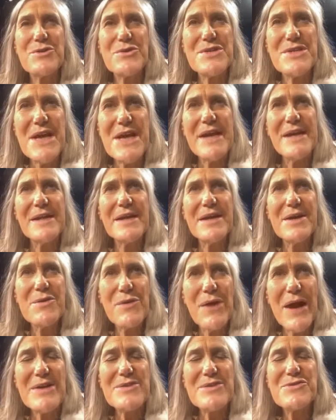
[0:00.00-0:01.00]
your daily
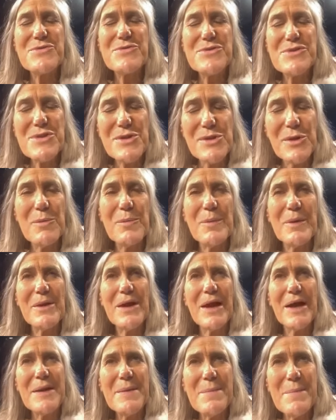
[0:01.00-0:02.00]
grassroots,
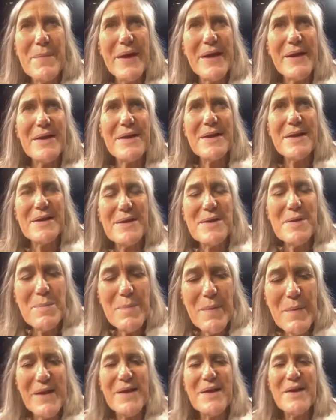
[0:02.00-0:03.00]
global, unembedded,
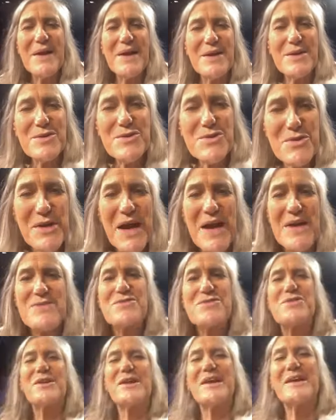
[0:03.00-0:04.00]
independent,
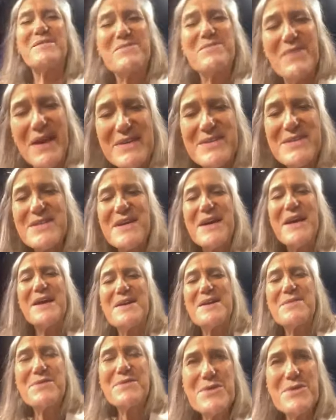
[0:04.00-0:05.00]
international,
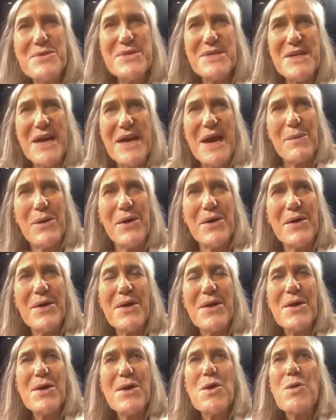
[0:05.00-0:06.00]
investigative news hour.
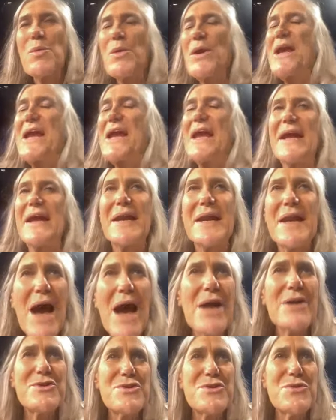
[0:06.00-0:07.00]
We
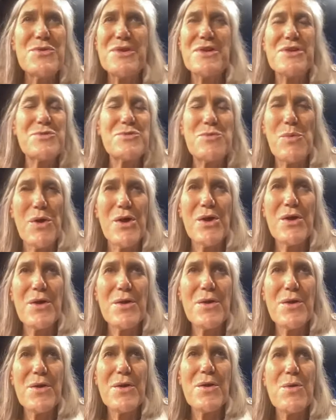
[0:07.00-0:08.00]
cannot do this work
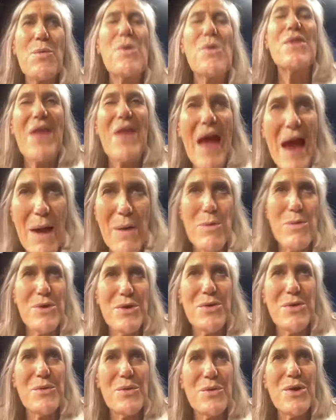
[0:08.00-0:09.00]
without
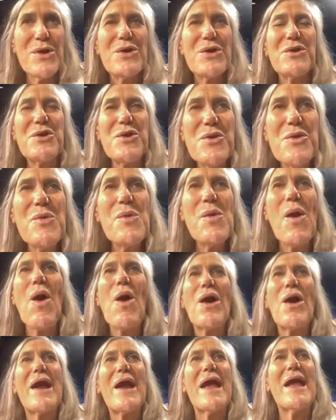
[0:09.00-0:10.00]
you. You
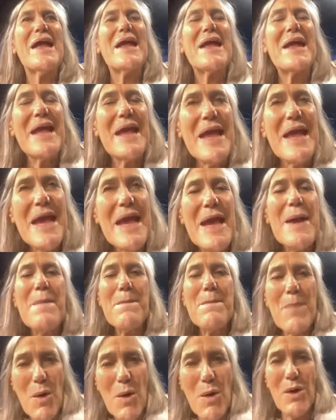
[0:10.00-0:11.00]
are a key
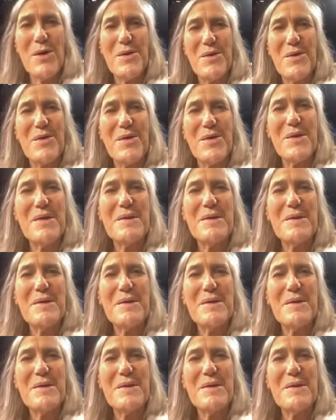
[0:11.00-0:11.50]
partner